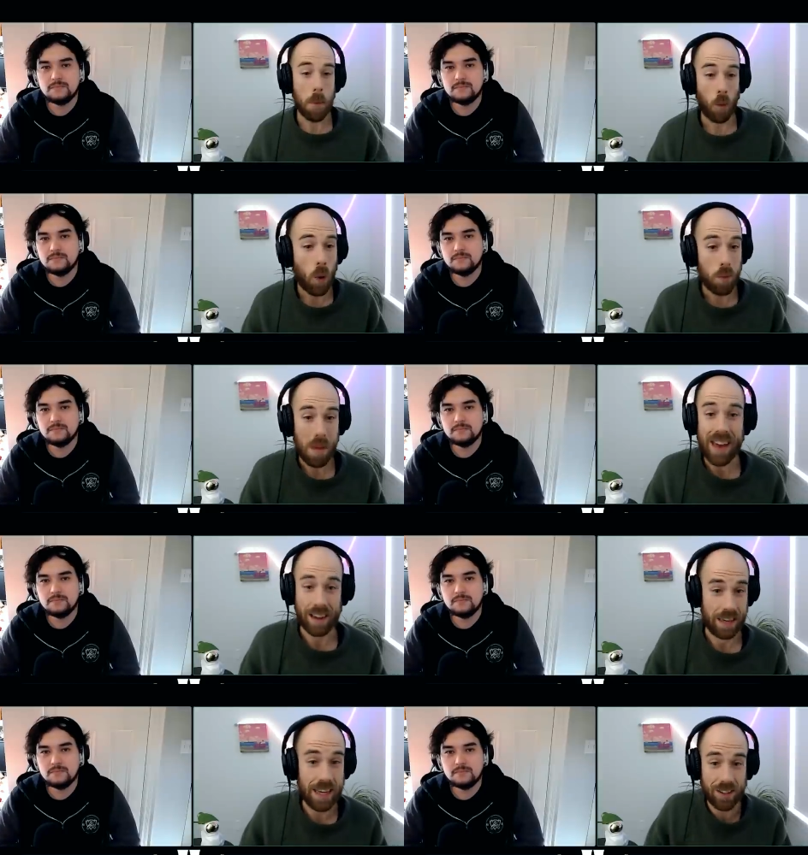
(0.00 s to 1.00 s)
Speaker 1: their own
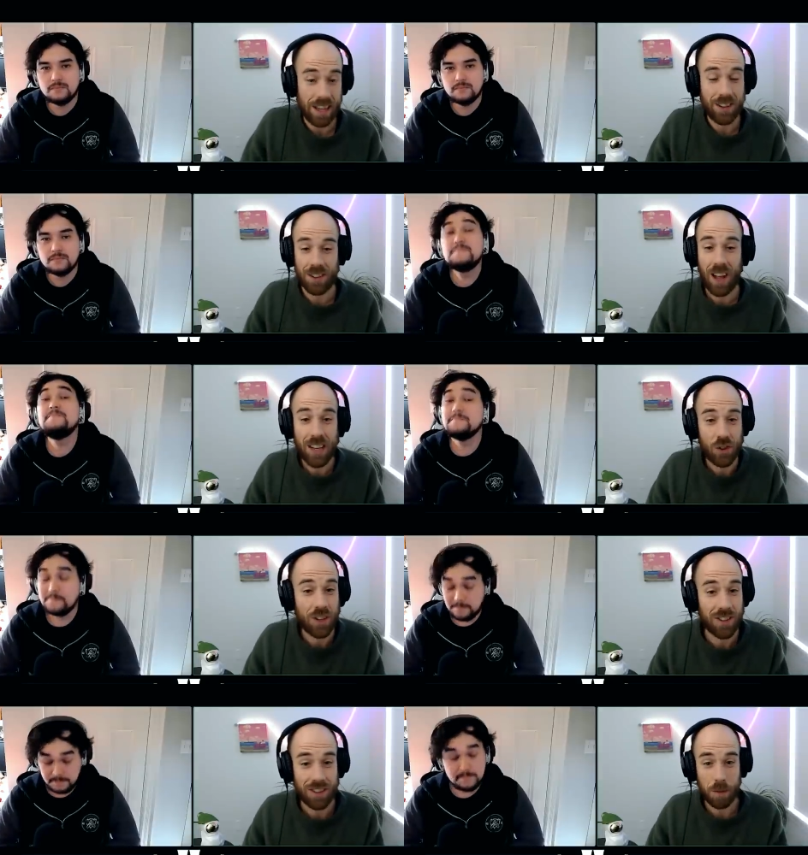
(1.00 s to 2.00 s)
meta. It's it's not
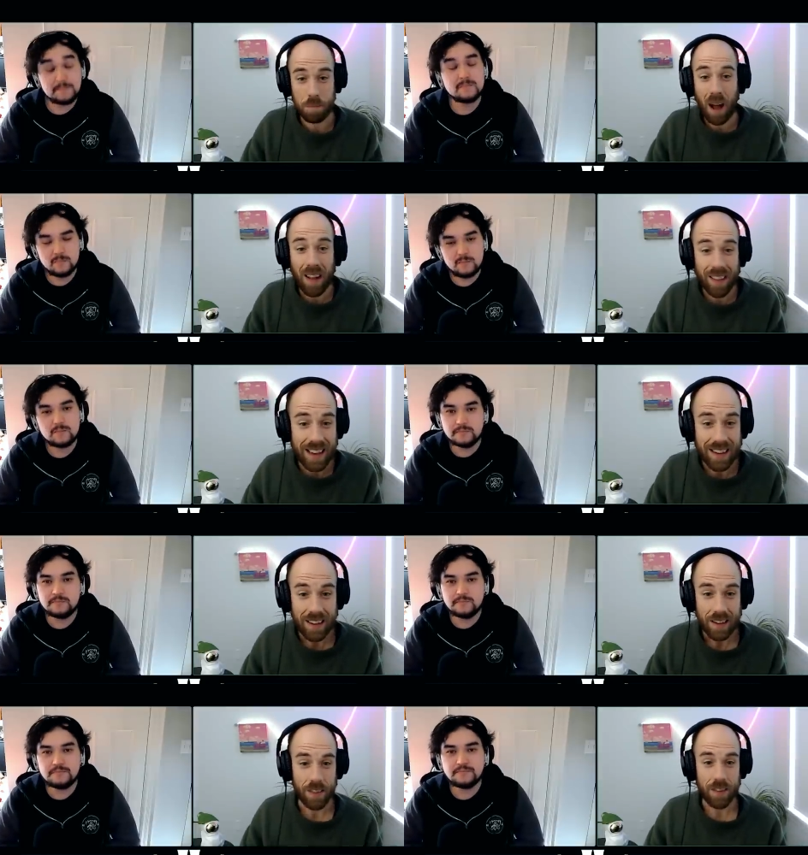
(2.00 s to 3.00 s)
just the bot lane
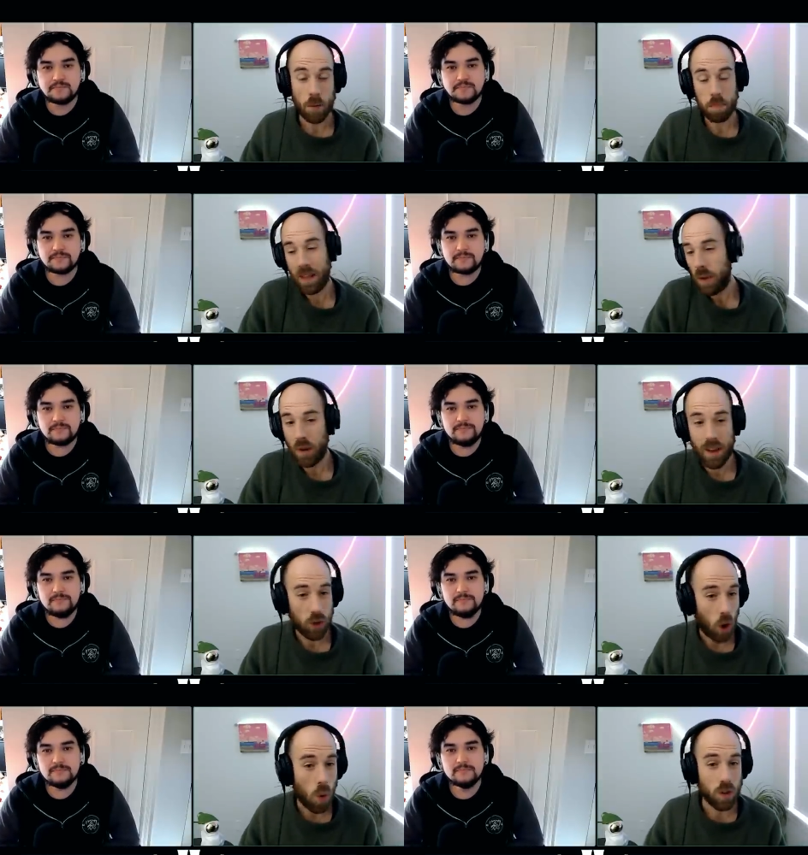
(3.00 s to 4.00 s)
that they're playing,
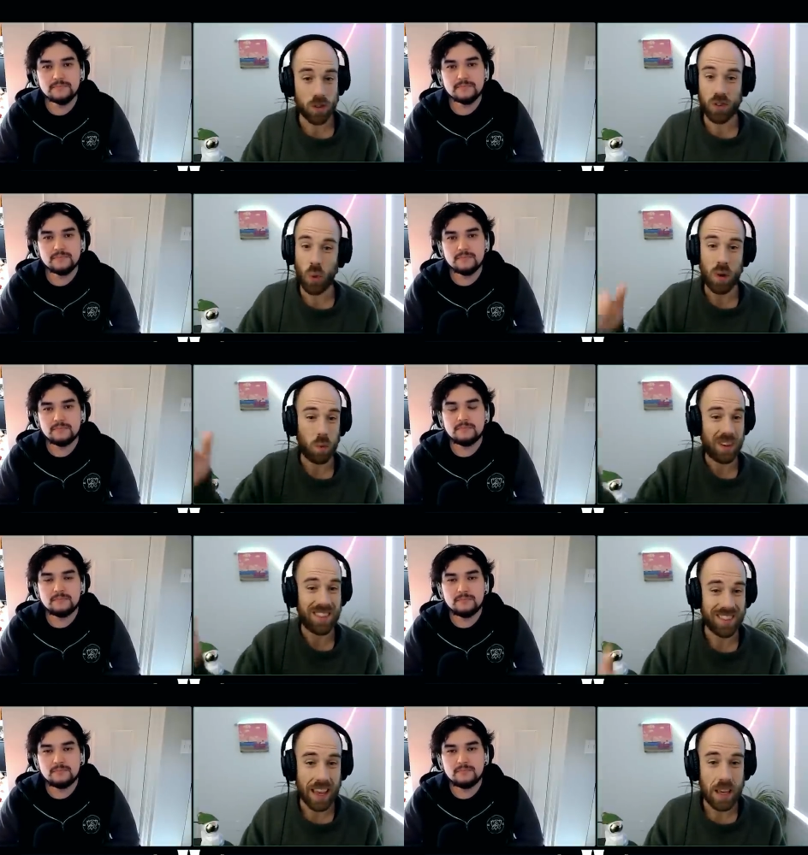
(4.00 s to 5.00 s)
whatever Oner's doing, what
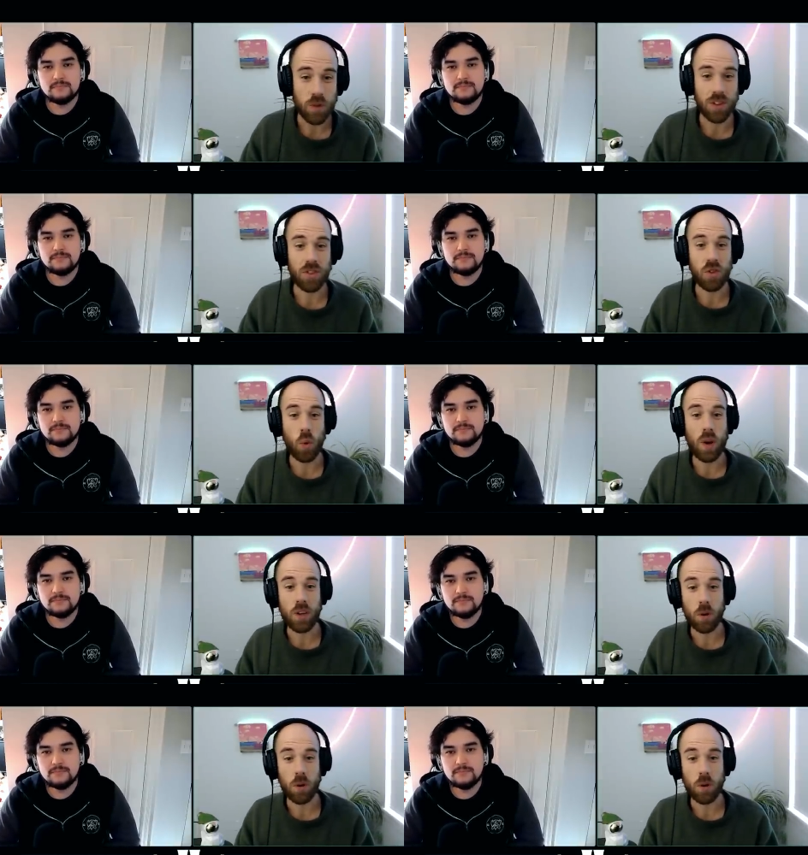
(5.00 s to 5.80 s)
Zeus is doing.